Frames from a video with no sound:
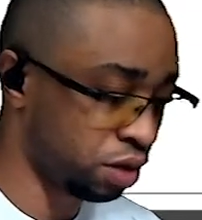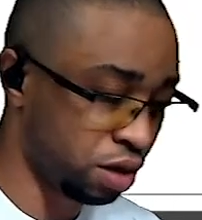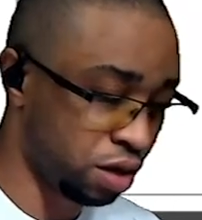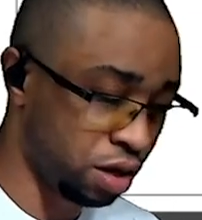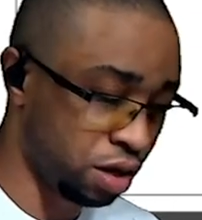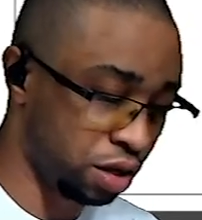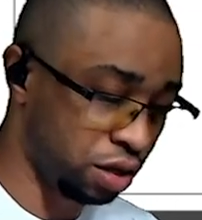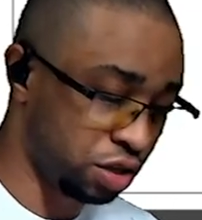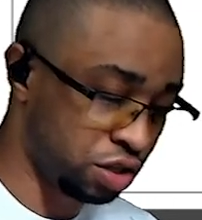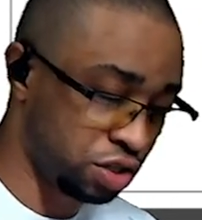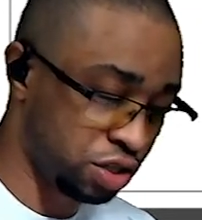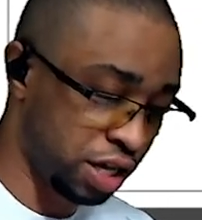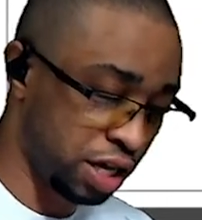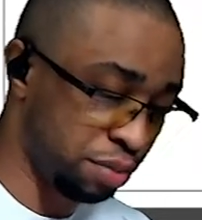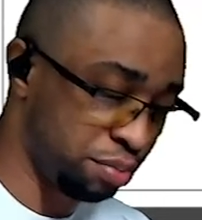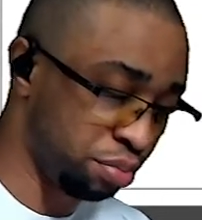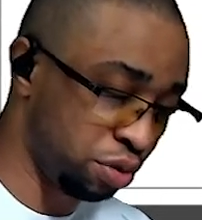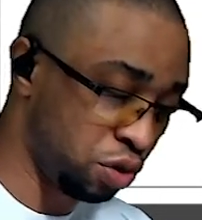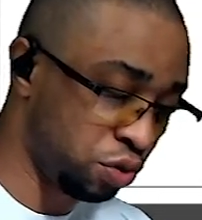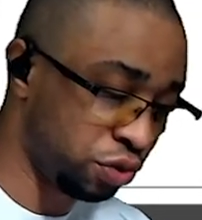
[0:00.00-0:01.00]
And let's take
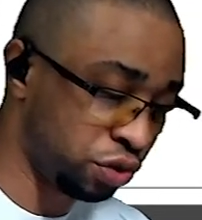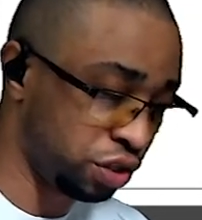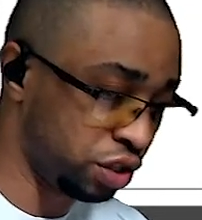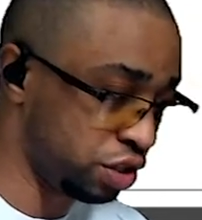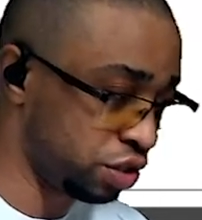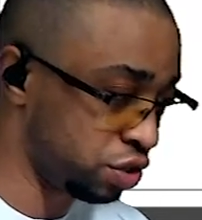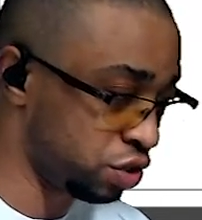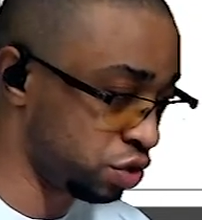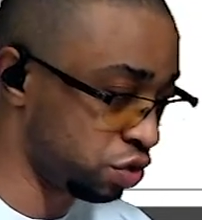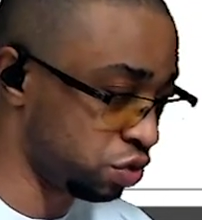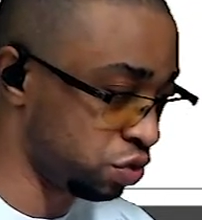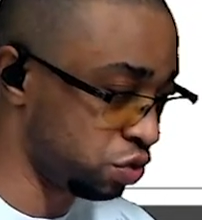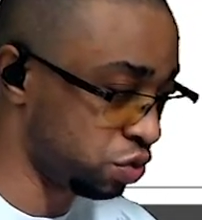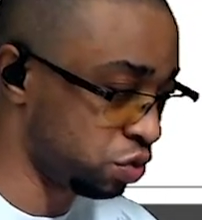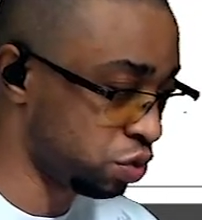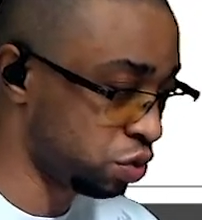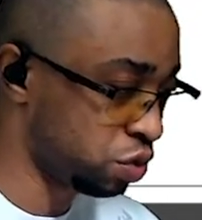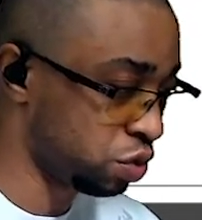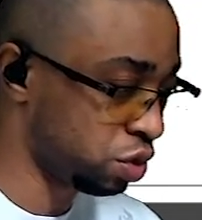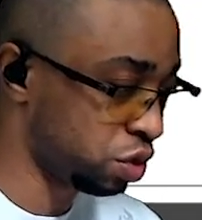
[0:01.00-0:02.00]
both of these two,
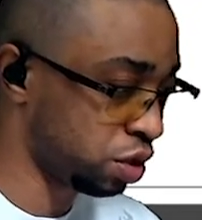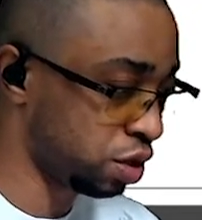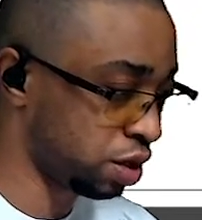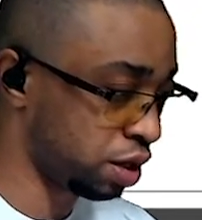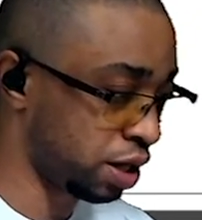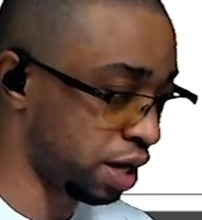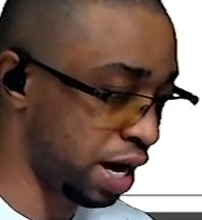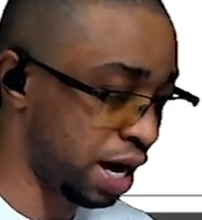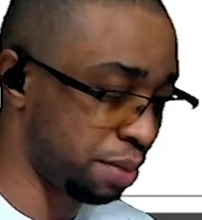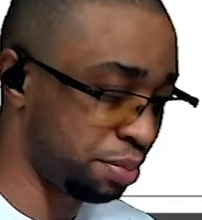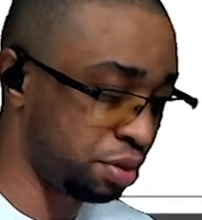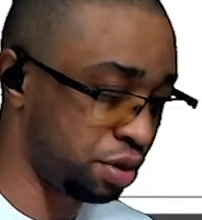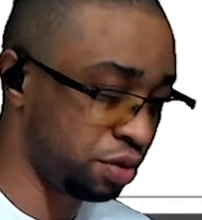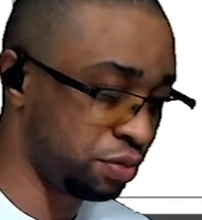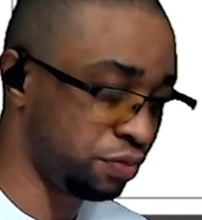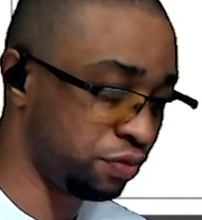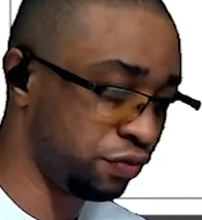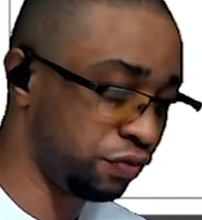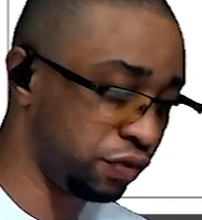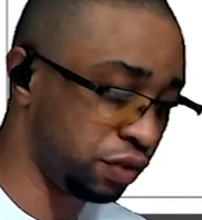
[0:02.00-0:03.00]
copy them,
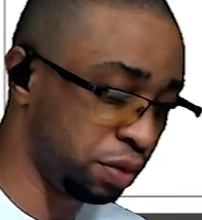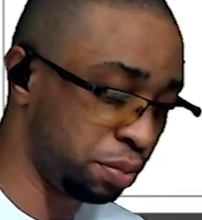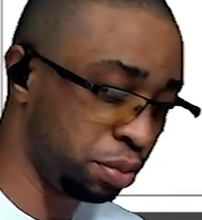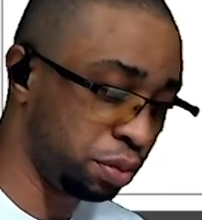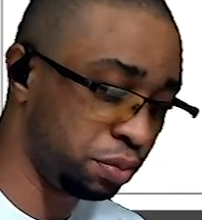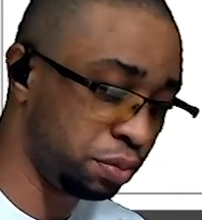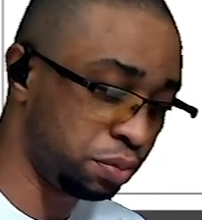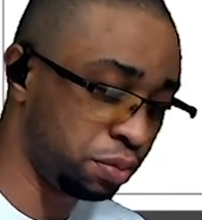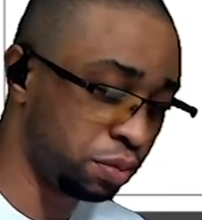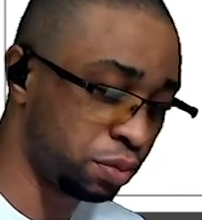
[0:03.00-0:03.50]
flip them,